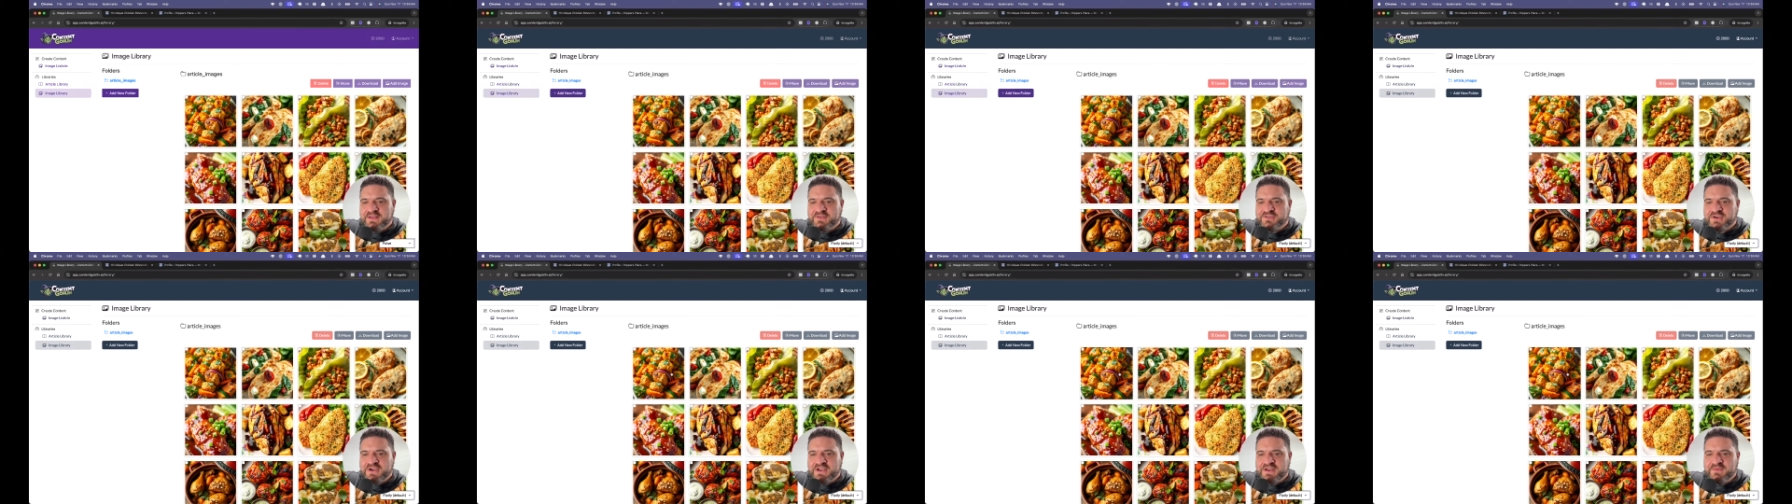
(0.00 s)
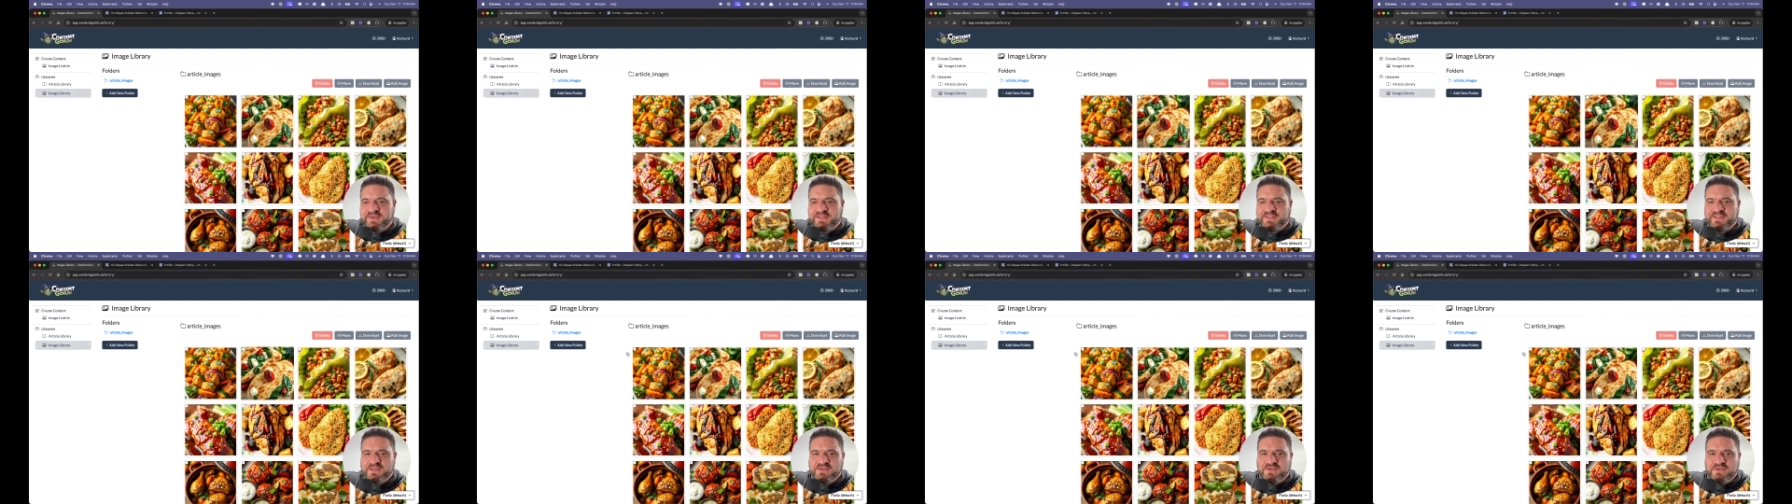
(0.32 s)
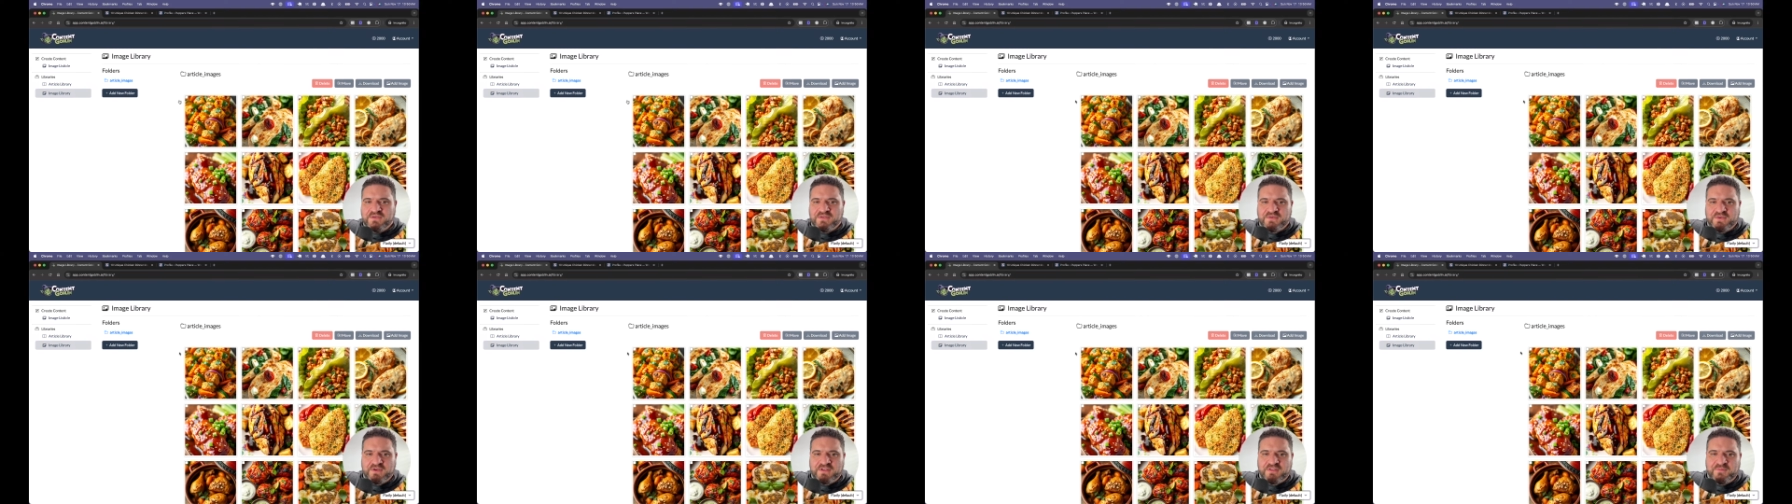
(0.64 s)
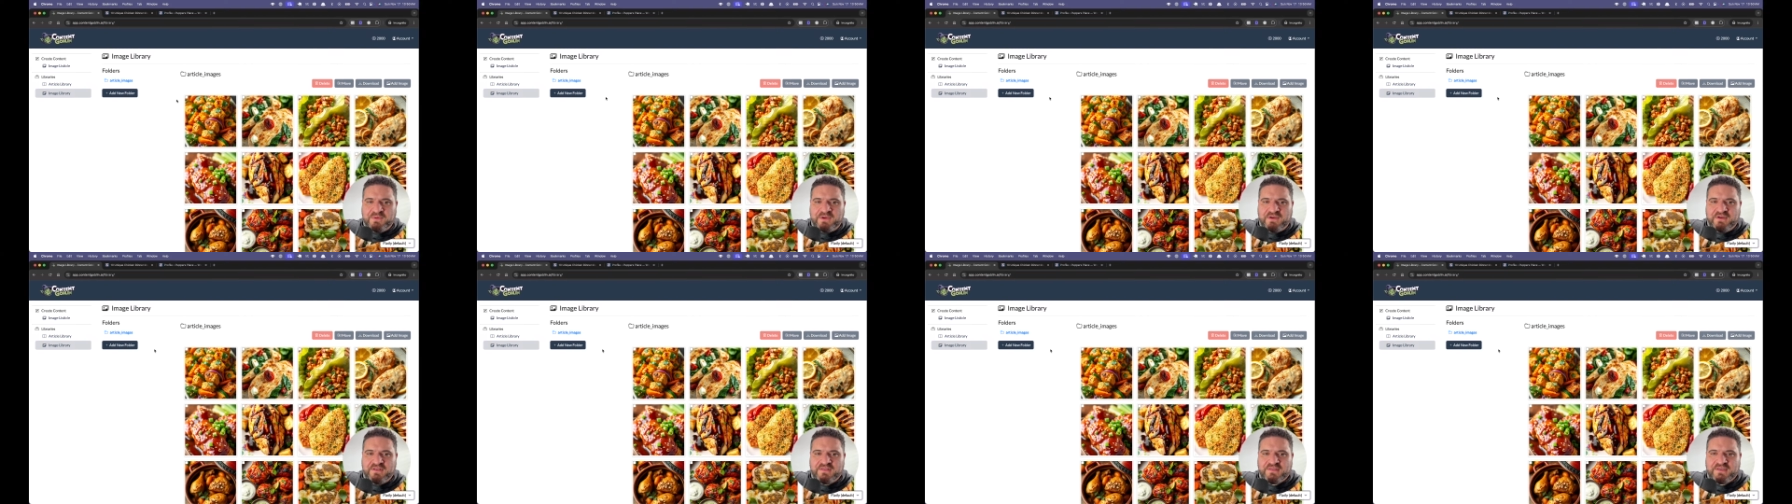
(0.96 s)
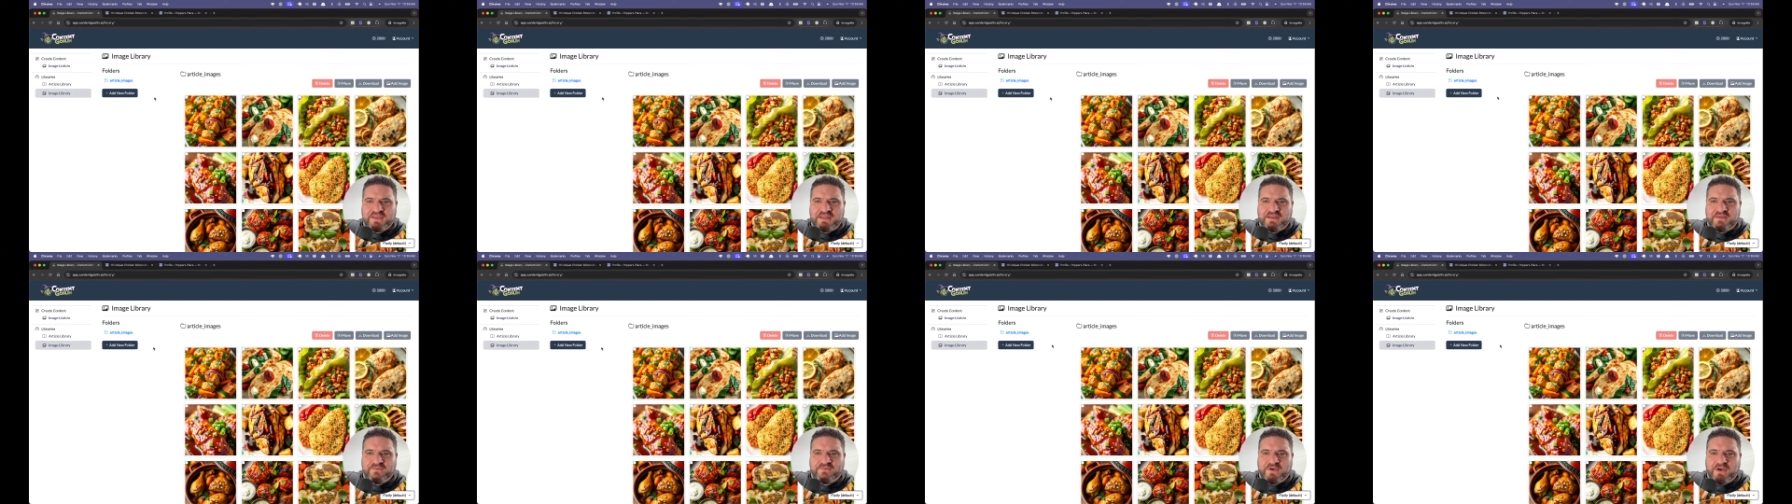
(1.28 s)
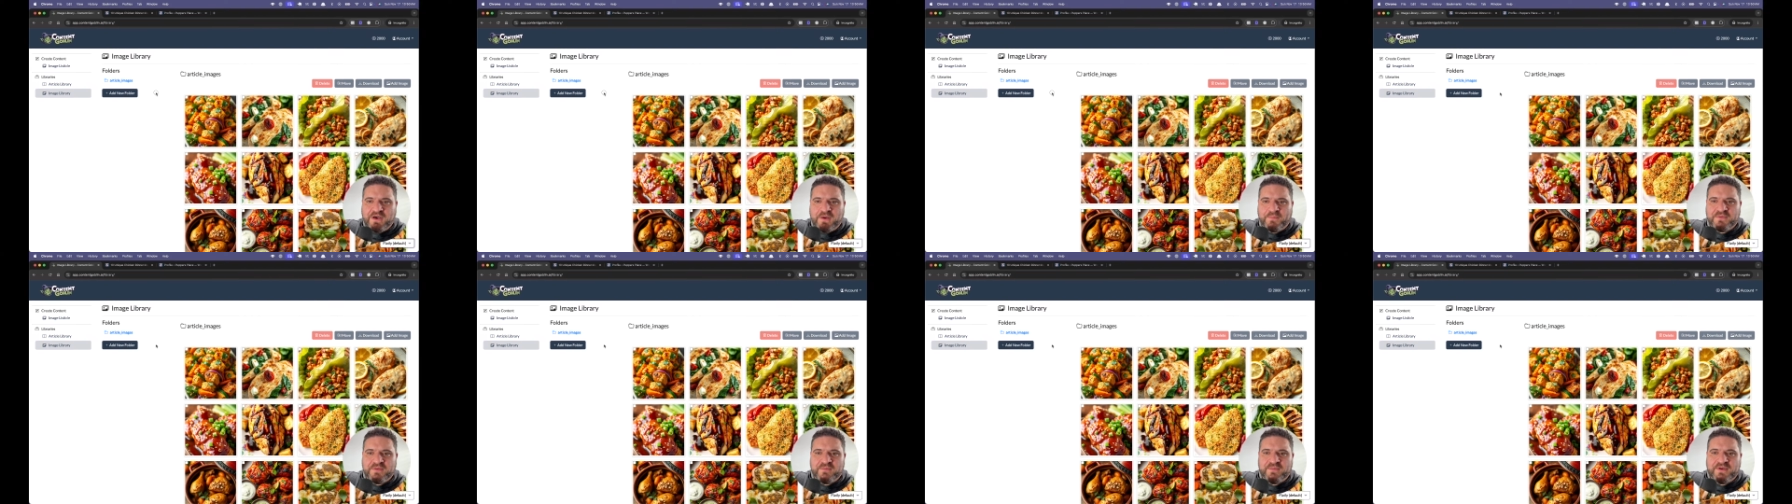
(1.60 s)
try to make the user experience kind of
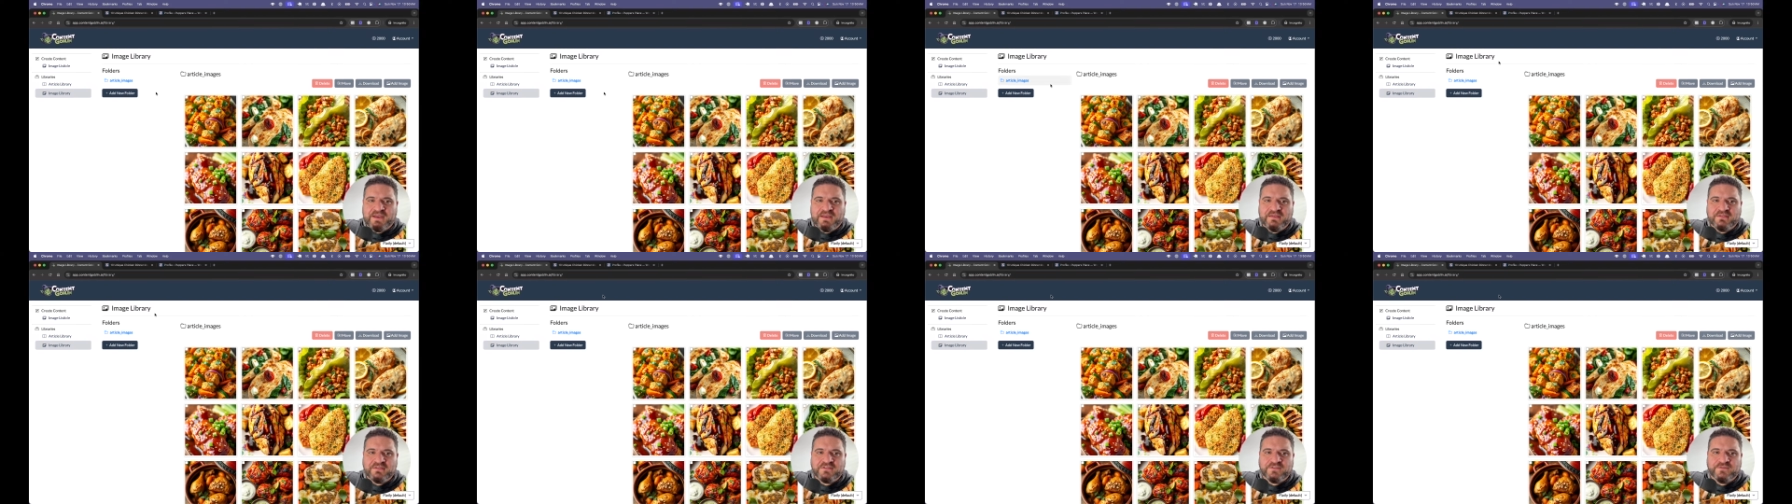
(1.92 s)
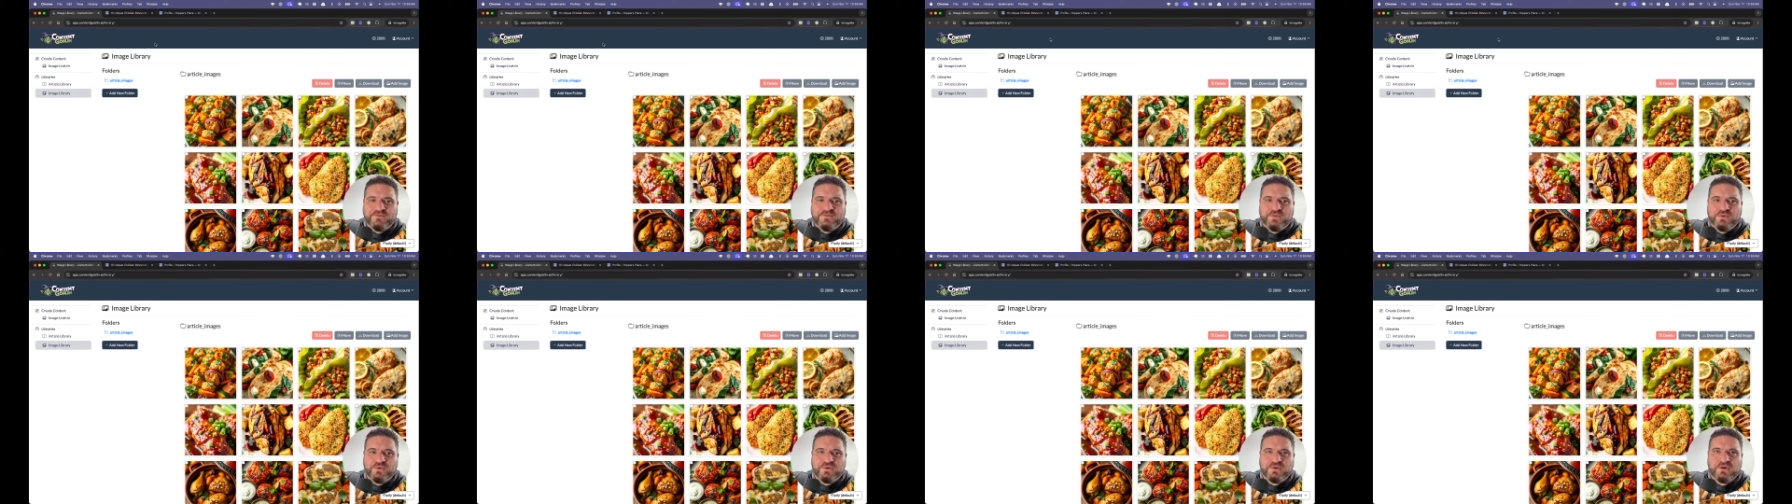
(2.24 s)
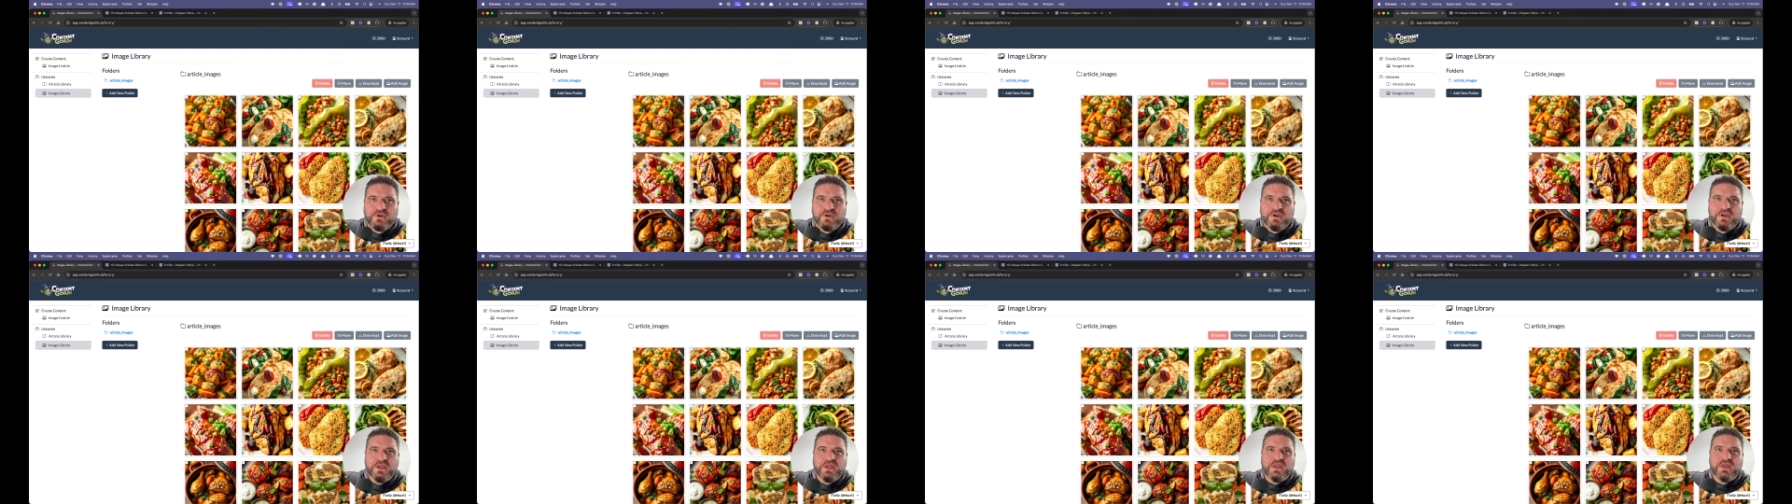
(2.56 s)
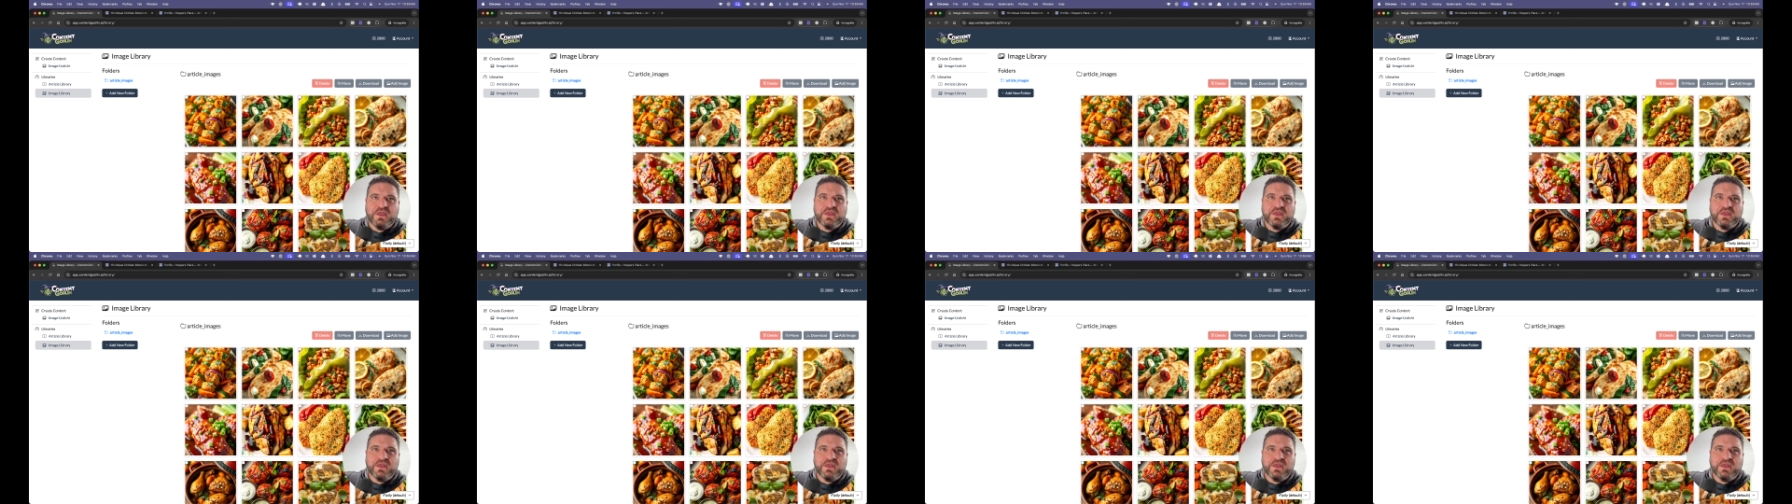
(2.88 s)
optimized for